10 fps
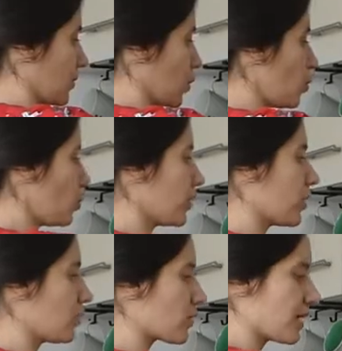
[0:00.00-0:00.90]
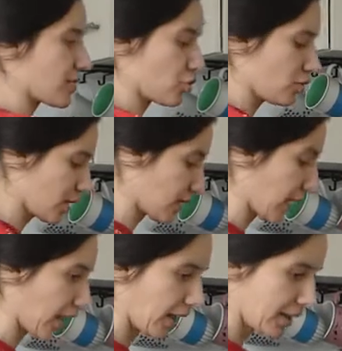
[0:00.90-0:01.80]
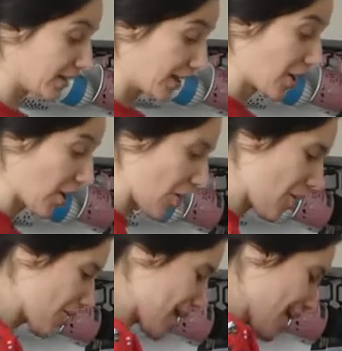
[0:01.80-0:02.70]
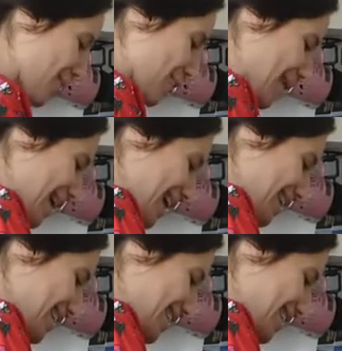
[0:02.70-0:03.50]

Ooh, it also has a sugar scale. Alright, we are